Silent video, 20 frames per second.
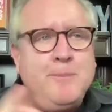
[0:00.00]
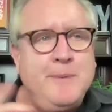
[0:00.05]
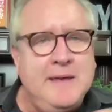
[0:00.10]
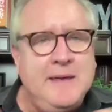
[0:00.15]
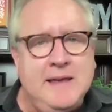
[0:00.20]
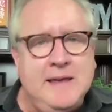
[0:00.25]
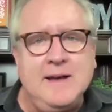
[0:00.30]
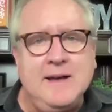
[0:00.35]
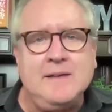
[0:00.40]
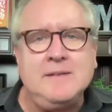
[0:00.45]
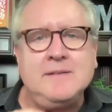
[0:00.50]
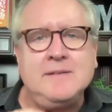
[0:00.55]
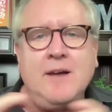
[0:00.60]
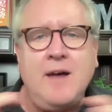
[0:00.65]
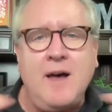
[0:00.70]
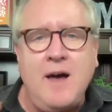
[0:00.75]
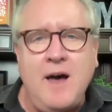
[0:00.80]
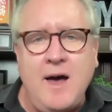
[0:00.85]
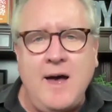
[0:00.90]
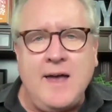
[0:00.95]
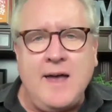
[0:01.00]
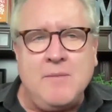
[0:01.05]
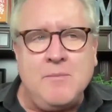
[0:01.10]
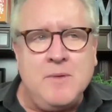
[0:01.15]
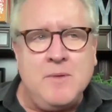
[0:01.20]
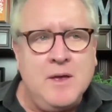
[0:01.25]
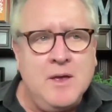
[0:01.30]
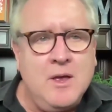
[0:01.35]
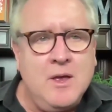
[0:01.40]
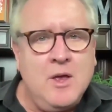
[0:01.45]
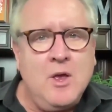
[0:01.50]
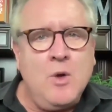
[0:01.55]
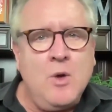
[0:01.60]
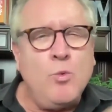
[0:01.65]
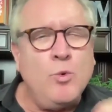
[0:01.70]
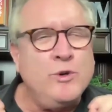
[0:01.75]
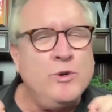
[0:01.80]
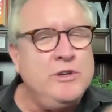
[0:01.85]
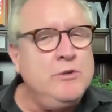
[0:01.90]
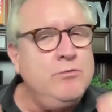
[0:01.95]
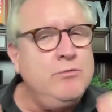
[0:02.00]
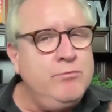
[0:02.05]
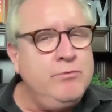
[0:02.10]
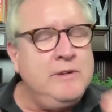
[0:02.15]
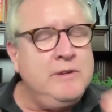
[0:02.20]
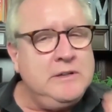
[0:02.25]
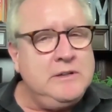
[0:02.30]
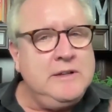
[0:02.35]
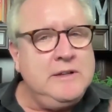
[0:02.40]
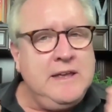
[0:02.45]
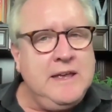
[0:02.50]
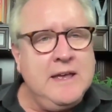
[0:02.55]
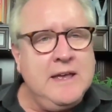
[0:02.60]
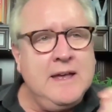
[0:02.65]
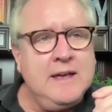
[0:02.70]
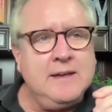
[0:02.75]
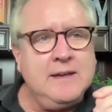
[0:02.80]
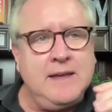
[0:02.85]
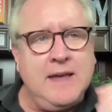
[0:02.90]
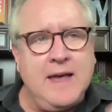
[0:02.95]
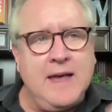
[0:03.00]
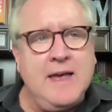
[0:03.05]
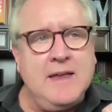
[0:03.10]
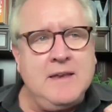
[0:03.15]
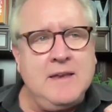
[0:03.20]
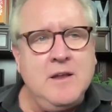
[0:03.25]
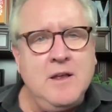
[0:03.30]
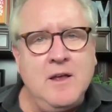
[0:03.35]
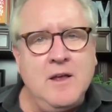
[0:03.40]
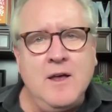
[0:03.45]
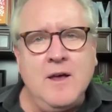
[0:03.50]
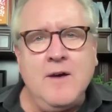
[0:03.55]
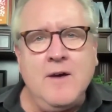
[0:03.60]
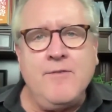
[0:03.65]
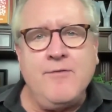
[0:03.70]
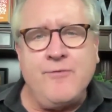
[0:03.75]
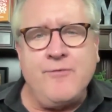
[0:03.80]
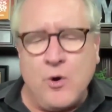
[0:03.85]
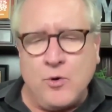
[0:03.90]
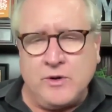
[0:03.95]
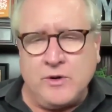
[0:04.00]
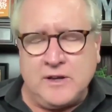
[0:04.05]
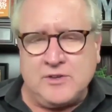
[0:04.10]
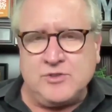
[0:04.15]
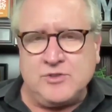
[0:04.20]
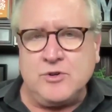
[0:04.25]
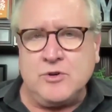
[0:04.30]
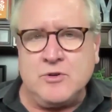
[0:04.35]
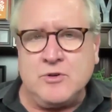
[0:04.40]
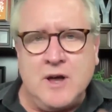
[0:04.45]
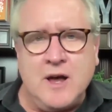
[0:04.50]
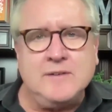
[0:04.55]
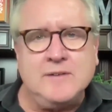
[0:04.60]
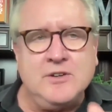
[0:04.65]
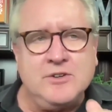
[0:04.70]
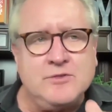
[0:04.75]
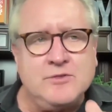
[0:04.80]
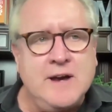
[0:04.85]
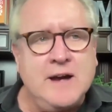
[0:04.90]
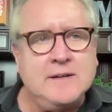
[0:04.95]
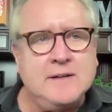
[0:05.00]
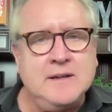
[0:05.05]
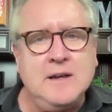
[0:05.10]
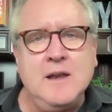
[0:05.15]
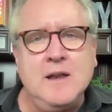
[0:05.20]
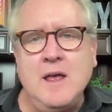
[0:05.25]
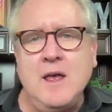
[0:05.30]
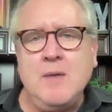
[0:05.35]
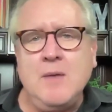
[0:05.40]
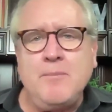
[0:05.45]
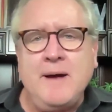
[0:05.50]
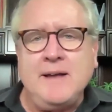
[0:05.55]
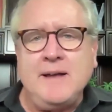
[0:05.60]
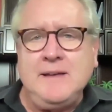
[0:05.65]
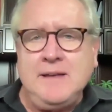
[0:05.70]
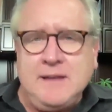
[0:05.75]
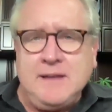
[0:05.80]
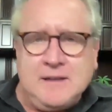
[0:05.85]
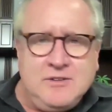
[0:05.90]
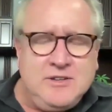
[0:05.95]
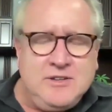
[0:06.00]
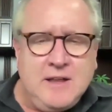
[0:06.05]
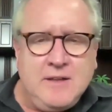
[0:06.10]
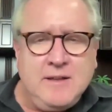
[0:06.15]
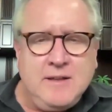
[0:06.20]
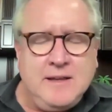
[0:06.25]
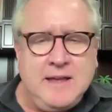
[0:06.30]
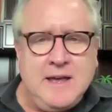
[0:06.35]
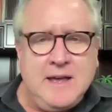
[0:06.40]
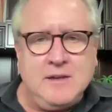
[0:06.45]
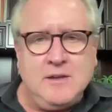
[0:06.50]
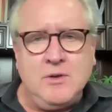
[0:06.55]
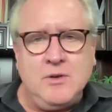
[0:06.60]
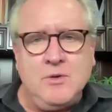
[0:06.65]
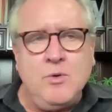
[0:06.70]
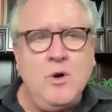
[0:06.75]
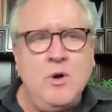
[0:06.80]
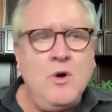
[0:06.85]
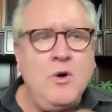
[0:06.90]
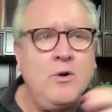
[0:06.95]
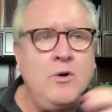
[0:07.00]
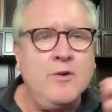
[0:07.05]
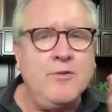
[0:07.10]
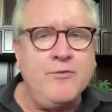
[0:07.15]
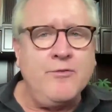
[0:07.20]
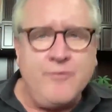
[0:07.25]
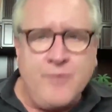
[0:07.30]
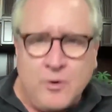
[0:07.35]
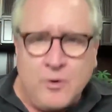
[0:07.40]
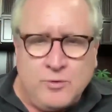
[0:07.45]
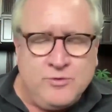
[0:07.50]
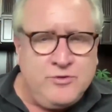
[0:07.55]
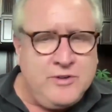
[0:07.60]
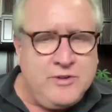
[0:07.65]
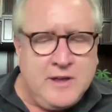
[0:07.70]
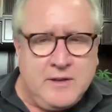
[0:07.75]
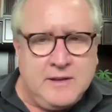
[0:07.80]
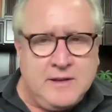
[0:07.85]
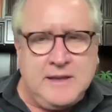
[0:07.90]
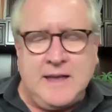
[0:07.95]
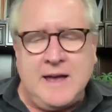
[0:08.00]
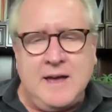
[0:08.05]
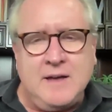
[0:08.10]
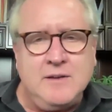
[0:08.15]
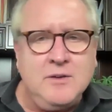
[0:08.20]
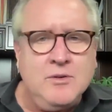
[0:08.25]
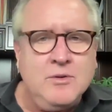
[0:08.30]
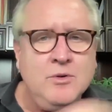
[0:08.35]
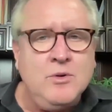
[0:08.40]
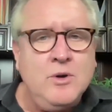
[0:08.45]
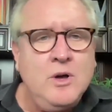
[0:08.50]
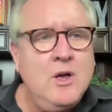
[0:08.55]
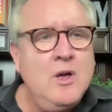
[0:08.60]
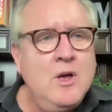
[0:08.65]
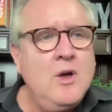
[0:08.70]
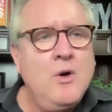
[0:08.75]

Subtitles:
be a time where you really can focus. You're not distracted by kids yelling at you or phones yelling at you